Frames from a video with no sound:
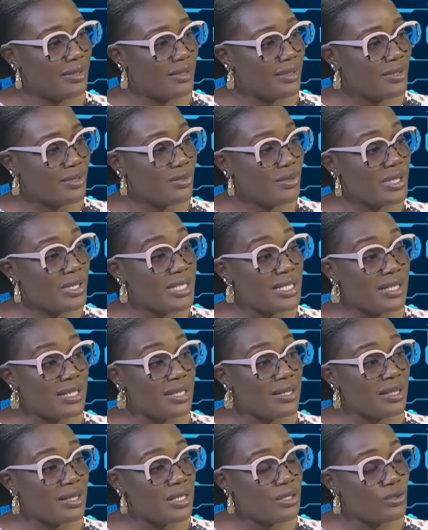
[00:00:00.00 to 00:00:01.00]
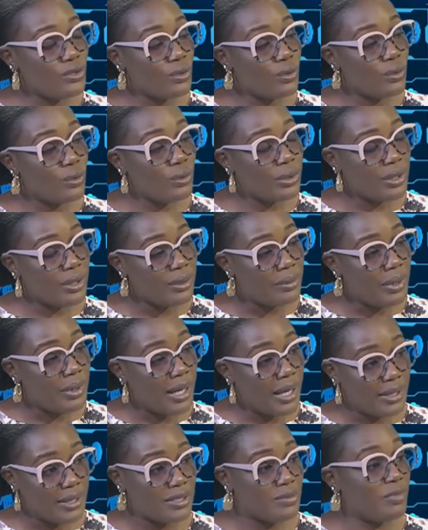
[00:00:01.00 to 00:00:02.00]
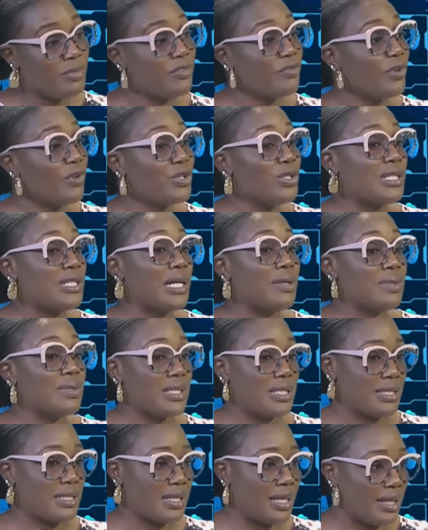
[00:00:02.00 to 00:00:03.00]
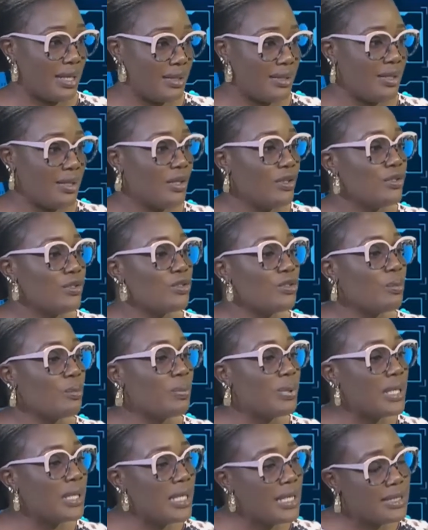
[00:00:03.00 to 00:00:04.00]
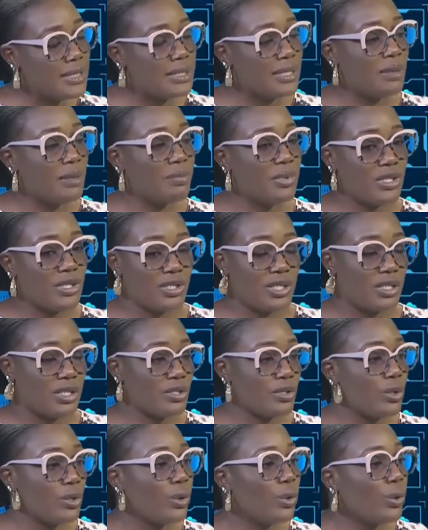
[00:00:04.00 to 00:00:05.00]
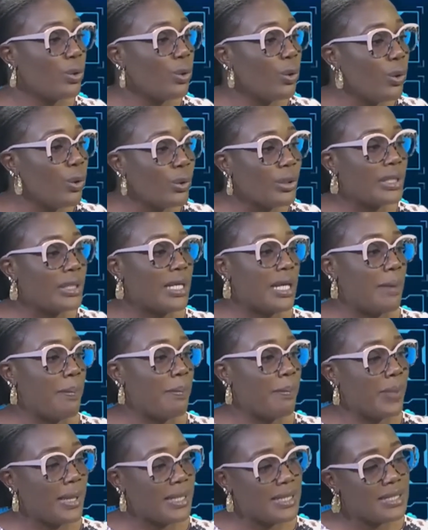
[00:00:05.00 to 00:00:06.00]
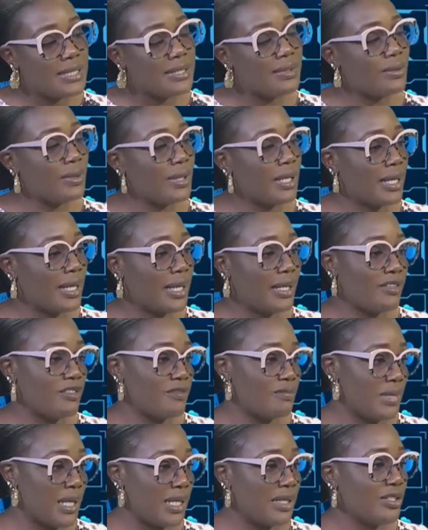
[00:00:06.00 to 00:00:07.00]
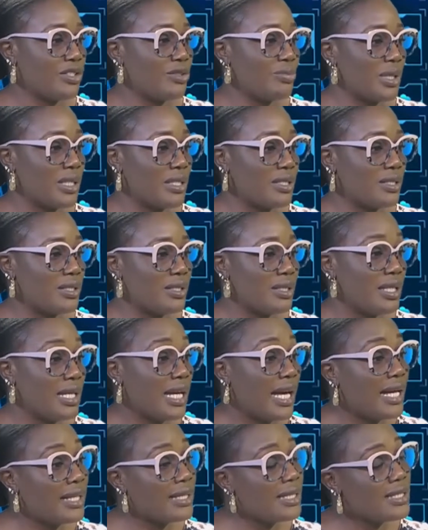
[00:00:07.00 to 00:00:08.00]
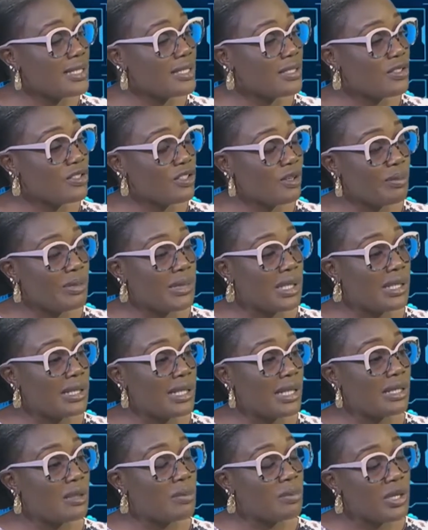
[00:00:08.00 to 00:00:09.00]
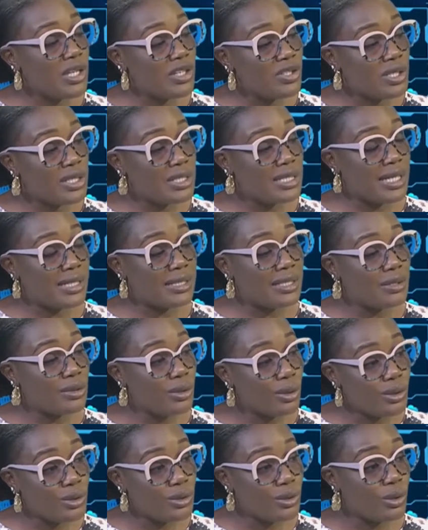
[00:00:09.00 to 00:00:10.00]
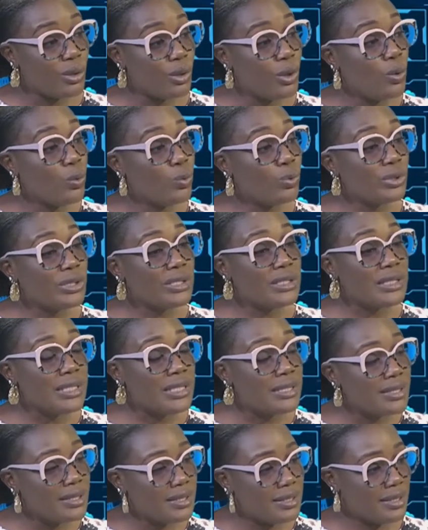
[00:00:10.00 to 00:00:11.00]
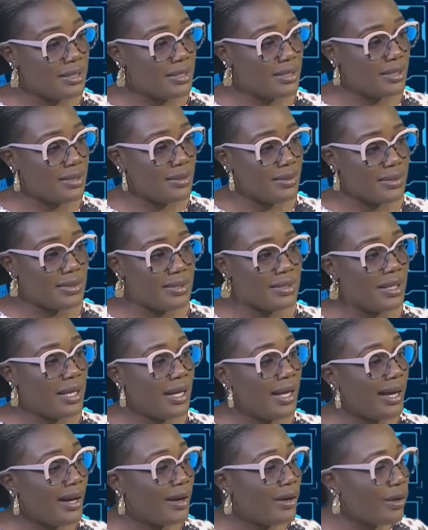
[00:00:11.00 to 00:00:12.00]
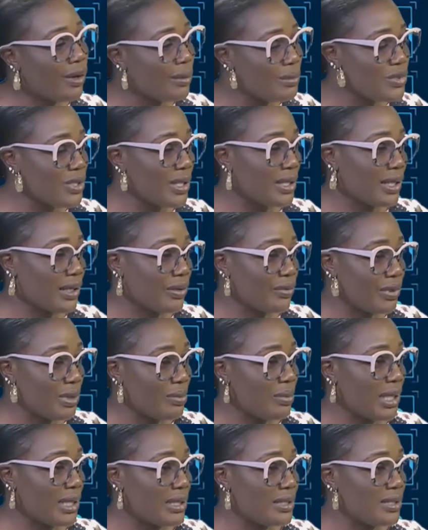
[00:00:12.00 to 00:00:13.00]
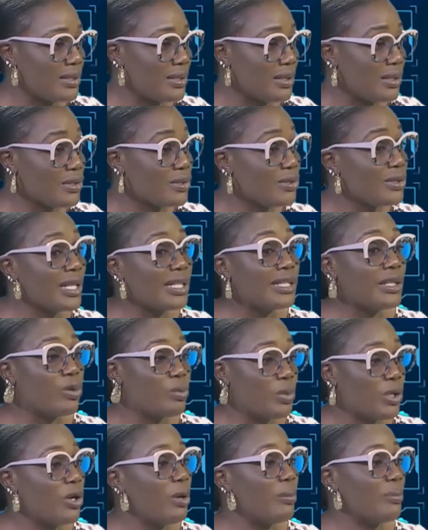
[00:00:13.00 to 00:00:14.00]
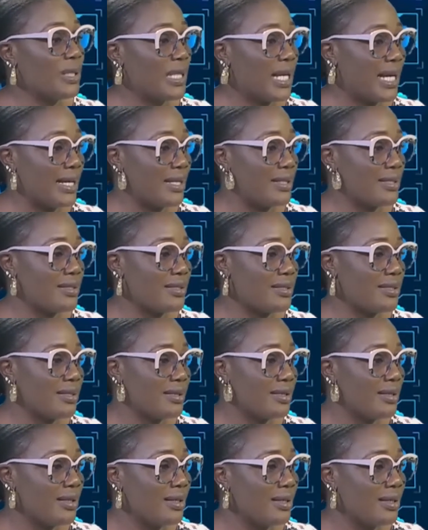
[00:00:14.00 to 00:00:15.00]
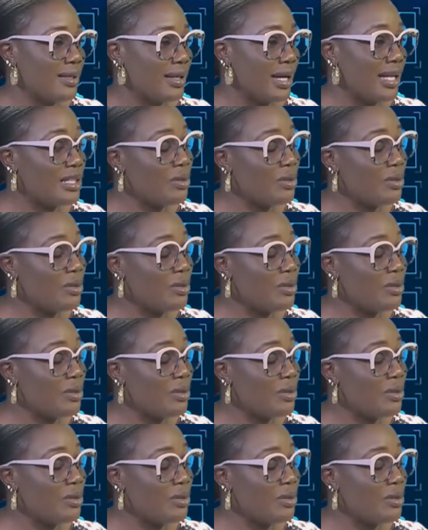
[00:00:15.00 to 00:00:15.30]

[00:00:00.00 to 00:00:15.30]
So these are the things you look at before you now decide to place a patient on a particular kind of management. And this is something that the patient and the doctor would need to discuss and come to an agreement so that there will be compliance and the